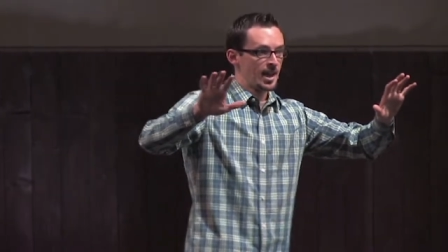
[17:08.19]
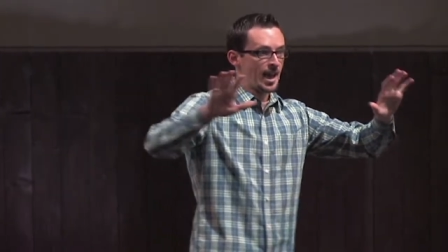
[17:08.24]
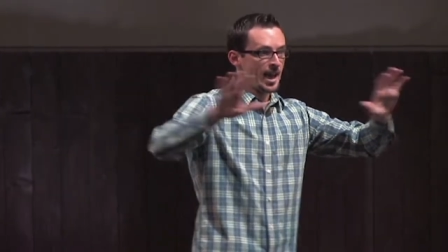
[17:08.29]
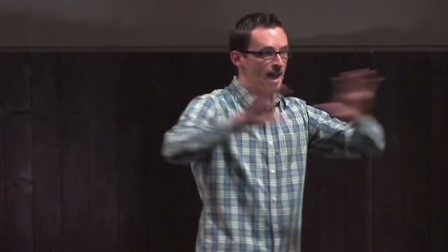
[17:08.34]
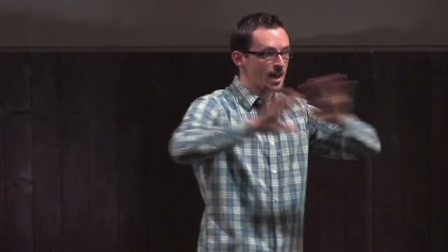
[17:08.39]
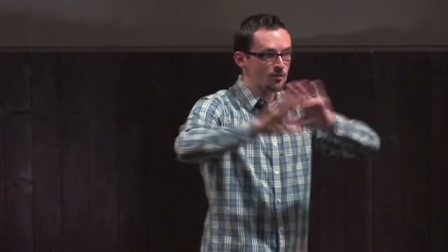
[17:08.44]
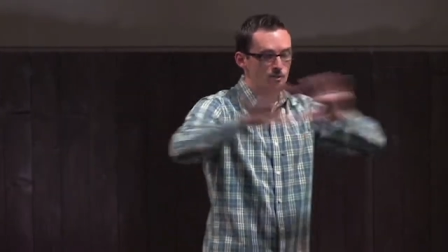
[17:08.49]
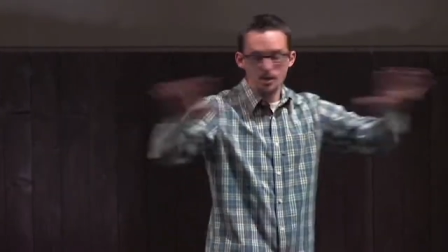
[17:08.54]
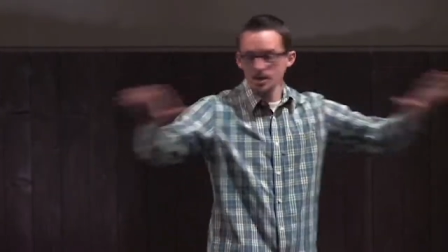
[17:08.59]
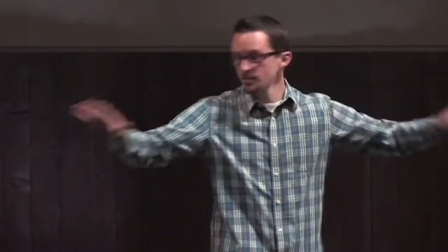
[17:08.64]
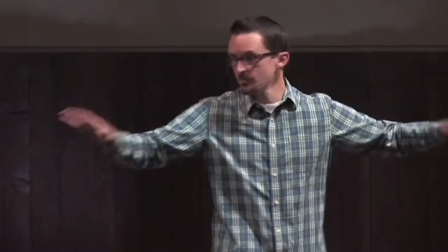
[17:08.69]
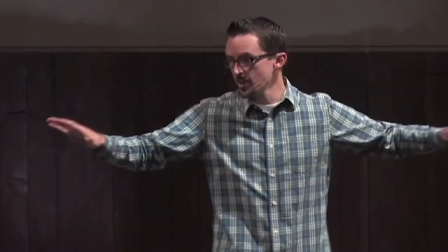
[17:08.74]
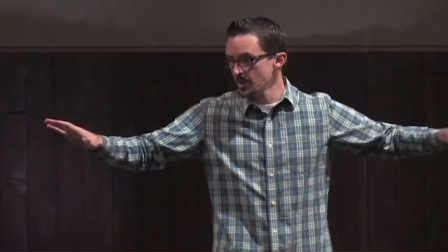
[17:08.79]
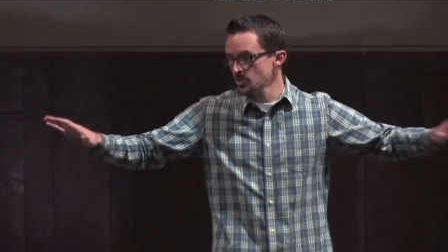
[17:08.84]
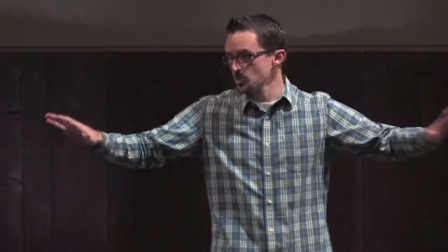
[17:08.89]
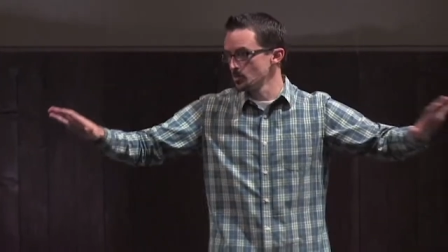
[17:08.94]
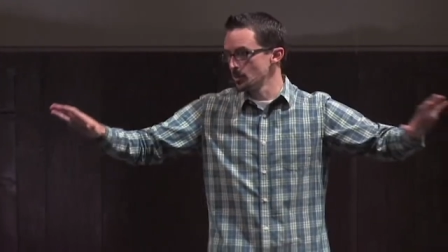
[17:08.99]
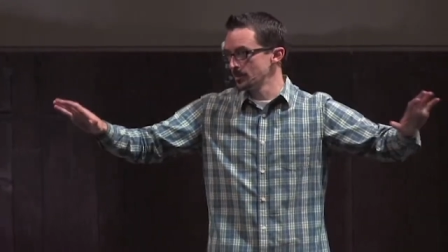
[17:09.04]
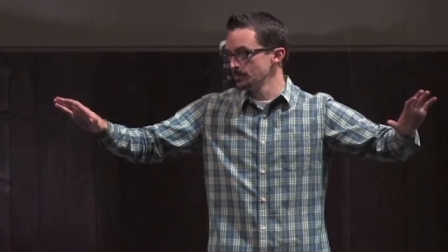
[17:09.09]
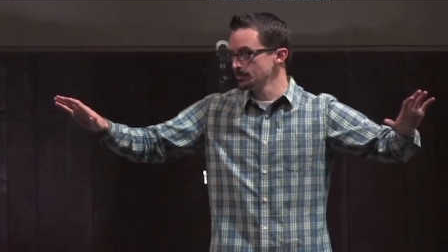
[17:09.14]
Every
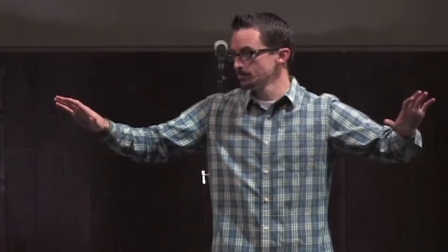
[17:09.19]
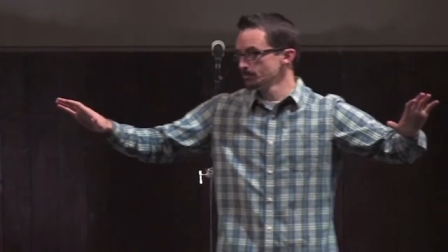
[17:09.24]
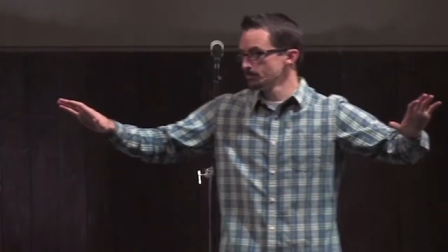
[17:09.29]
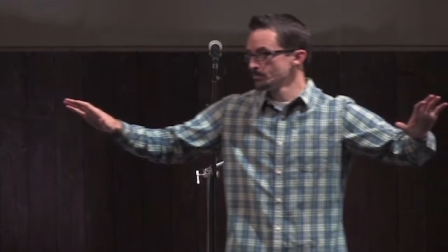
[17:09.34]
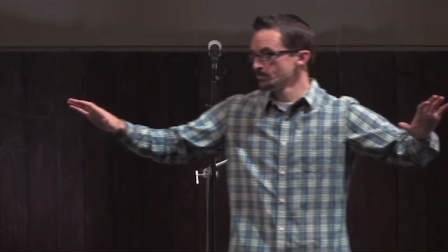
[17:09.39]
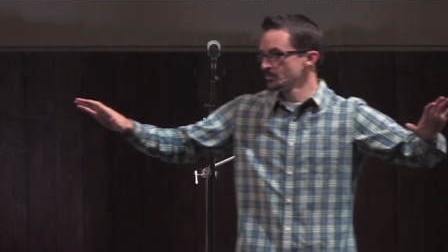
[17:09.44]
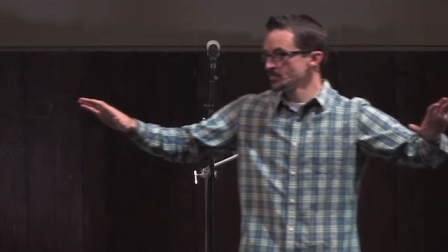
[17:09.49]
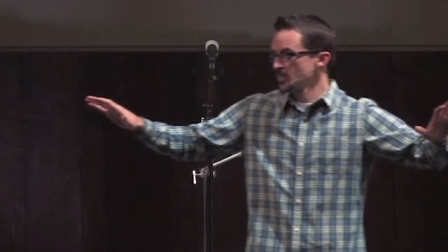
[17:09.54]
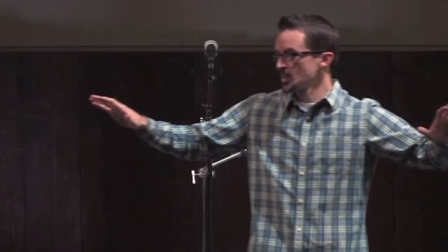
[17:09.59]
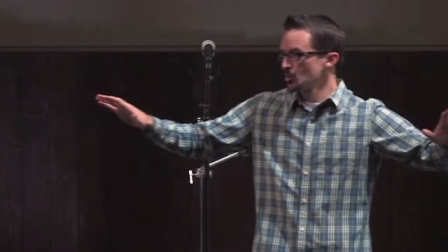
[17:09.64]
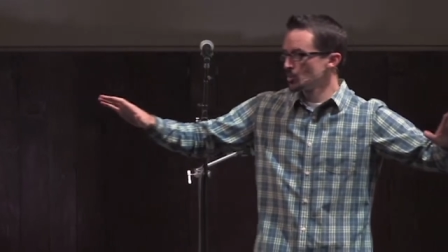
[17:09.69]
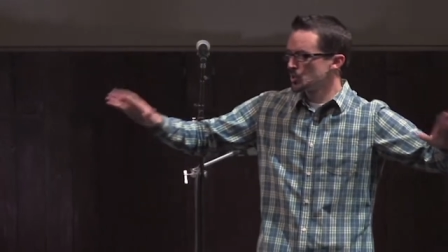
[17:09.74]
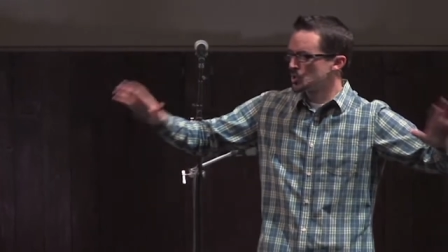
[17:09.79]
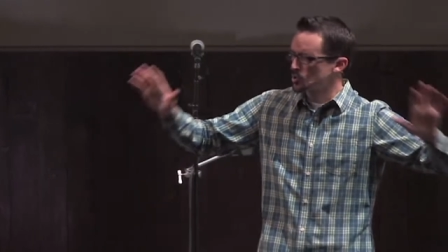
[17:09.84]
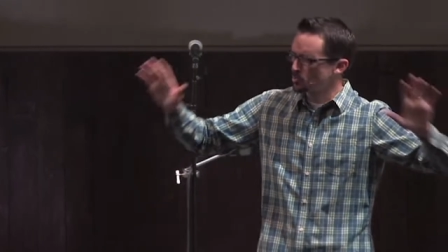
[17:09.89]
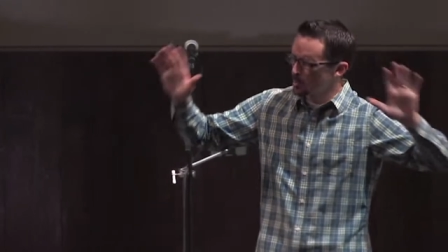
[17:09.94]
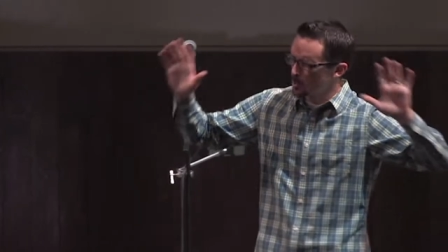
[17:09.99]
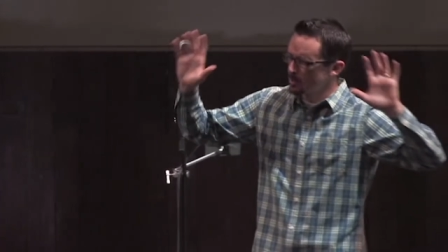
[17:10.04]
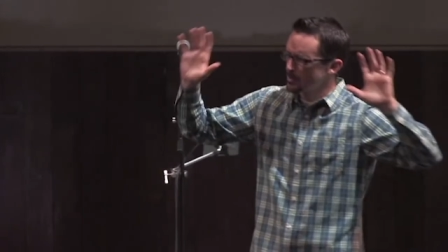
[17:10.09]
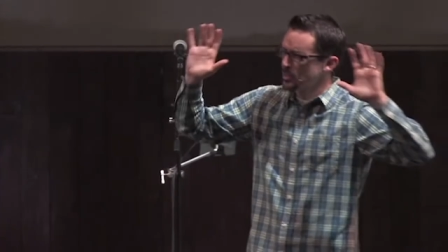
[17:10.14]
investment, which
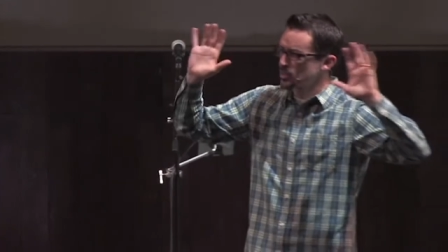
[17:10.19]
is pretty